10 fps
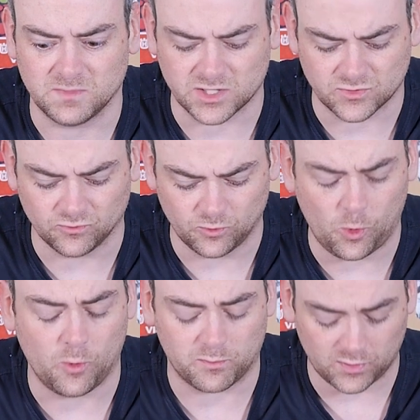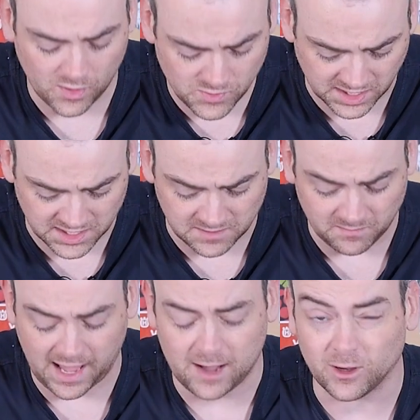much raw processing
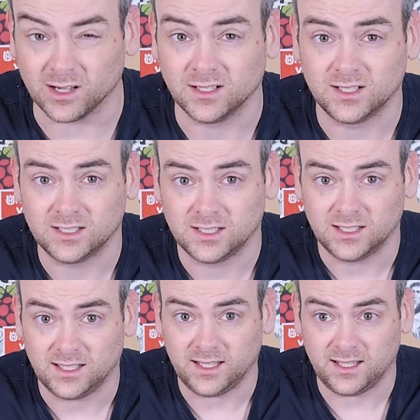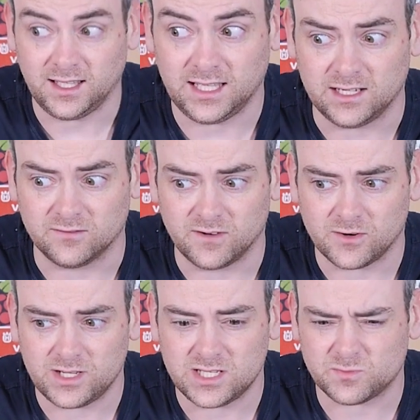power in a
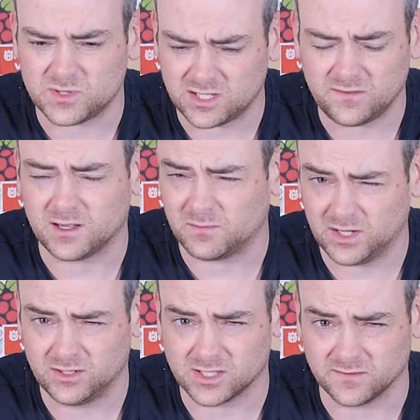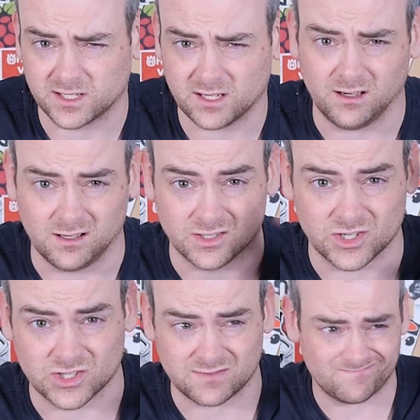very specific part of a car,
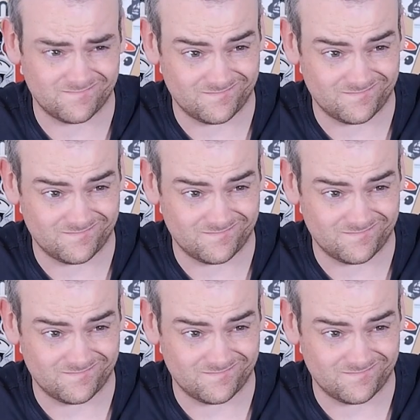just